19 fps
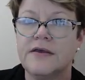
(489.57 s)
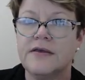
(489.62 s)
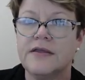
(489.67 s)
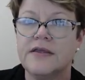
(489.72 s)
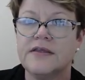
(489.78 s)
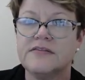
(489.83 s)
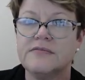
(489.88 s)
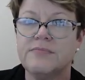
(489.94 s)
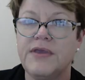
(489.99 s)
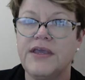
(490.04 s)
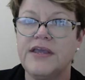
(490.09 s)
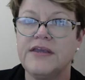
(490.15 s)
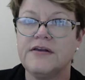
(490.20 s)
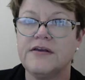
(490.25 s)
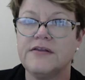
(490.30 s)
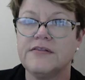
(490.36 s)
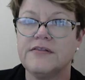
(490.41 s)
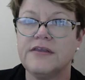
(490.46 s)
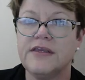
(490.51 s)
It's made
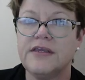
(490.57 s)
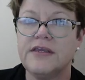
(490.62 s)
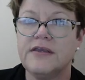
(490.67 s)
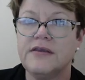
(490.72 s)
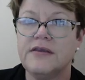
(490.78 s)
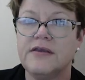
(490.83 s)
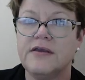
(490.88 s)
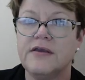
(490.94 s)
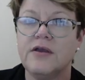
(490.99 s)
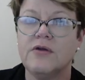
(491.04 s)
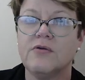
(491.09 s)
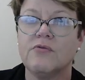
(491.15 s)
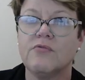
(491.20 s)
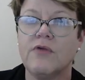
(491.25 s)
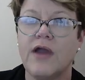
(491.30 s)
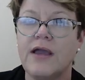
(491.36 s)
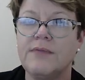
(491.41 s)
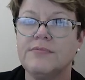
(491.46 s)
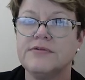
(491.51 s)
on the
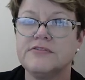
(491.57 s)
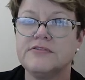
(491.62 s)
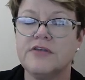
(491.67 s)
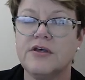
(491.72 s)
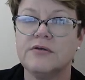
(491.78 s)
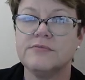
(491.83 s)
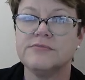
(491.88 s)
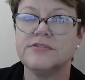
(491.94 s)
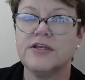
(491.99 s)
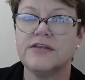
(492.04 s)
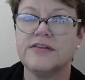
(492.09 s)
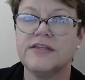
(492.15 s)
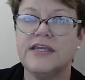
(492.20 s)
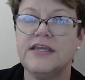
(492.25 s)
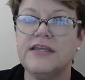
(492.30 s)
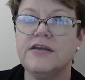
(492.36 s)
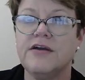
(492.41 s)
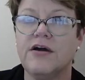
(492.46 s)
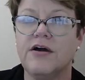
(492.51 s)
ribosomes on
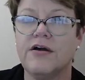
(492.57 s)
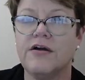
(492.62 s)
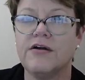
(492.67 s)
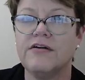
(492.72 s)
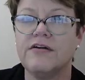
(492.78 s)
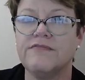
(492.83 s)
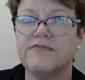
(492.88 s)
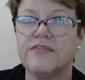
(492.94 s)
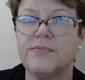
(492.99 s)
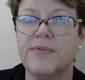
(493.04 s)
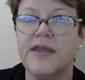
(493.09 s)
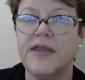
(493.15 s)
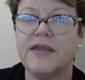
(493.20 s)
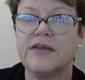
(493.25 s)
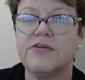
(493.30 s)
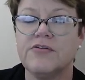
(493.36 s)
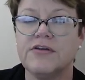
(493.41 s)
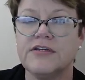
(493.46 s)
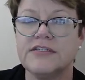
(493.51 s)
the ER of the
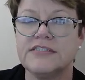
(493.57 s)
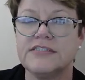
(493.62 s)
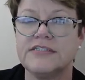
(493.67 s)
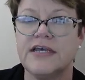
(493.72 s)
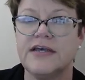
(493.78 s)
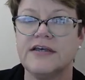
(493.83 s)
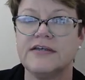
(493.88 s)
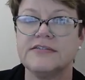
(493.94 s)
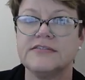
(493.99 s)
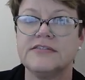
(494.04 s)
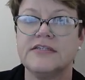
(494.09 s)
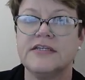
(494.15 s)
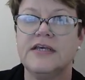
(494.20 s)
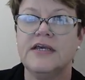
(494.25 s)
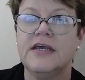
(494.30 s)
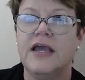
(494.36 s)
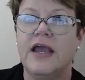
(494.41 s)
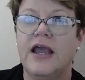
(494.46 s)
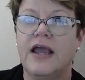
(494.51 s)
pancreas cells,
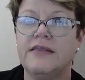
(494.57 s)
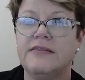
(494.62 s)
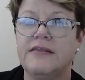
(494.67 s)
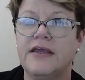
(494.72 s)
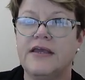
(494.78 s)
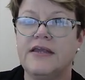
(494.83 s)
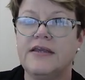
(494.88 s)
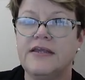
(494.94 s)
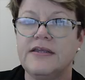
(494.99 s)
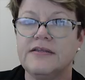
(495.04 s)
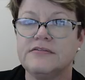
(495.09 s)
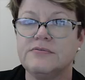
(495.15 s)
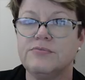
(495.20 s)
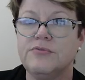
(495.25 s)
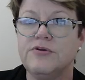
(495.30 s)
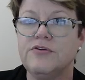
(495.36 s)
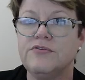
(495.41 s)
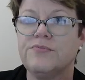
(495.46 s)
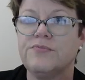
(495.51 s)
and then it's
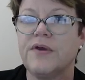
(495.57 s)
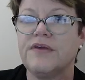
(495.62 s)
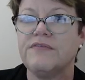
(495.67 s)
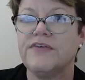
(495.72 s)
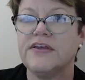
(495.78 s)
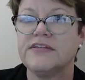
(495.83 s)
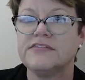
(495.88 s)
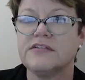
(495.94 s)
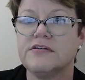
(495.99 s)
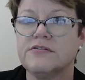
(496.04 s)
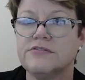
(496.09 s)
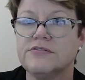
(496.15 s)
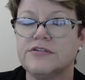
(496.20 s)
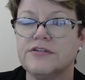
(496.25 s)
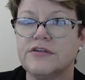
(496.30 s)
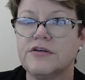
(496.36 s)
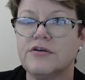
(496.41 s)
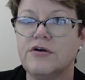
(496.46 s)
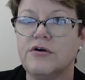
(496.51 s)
moved by vesicle
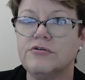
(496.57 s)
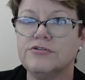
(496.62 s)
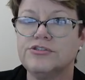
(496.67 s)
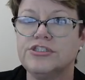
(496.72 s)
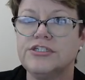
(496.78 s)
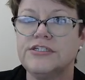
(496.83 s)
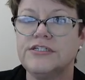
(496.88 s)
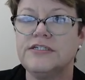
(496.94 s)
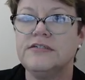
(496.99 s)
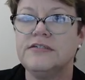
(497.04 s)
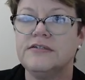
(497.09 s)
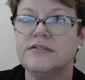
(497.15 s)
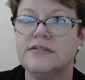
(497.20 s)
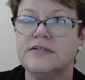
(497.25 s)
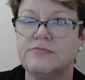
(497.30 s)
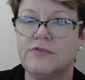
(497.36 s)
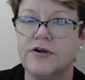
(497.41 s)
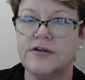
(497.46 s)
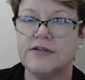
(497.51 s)
to the Golgi,
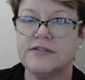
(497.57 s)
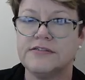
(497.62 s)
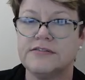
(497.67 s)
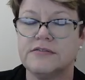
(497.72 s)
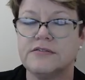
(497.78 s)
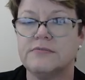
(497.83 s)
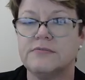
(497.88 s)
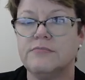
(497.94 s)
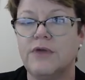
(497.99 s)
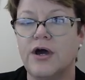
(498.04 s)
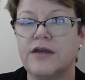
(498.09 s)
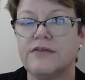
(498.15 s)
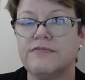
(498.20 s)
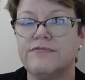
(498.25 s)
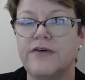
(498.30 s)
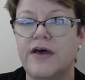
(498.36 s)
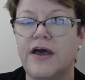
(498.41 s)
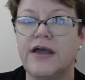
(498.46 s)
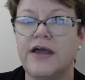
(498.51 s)
where it's
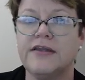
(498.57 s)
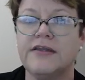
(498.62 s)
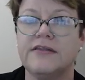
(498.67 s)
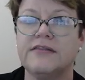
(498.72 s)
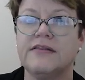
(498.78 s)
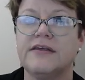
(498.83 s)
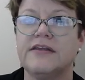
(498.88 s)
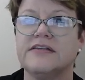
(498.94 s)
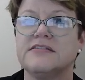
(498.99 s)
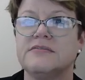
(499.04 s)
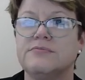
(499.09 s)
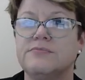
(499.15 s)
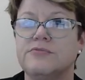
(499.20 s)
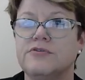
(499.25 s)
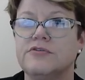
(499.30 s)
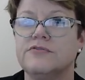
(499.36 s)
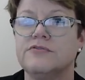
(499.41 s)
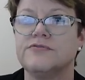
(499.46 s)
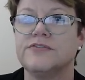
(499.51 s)
modified, and then it's
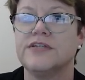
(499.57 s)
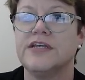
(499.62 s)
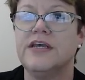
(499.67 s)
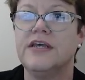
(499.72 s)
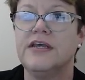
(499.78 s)
moved